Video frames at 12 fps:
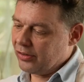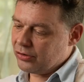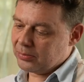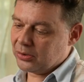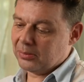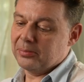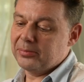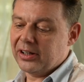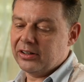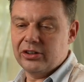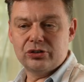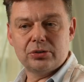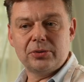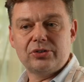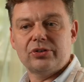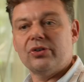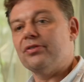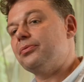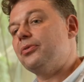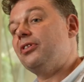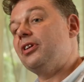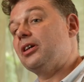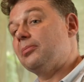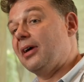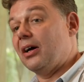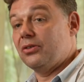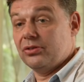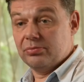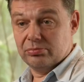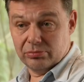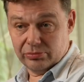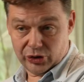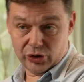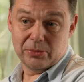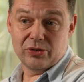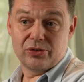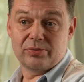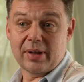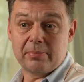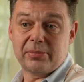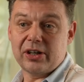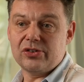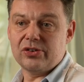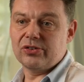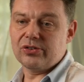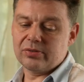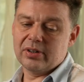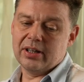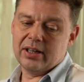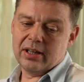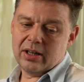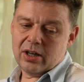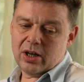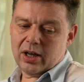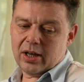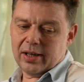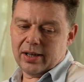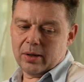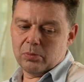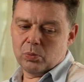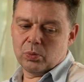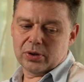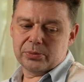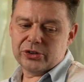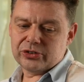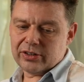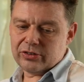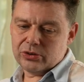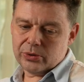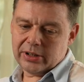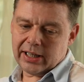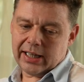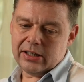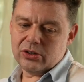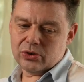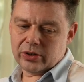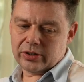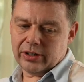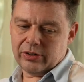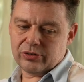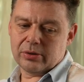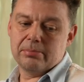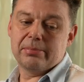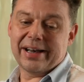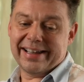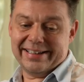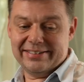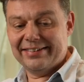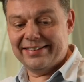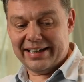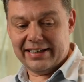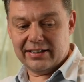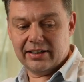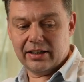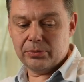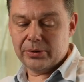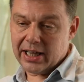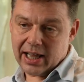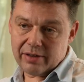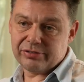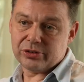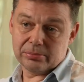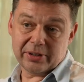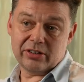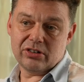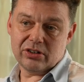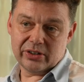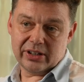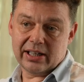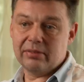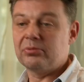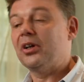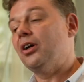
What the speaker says: as a problem that needs to be solved, we think about humans and patients. What we try to do in ACORN is combine the data that we have from bacteria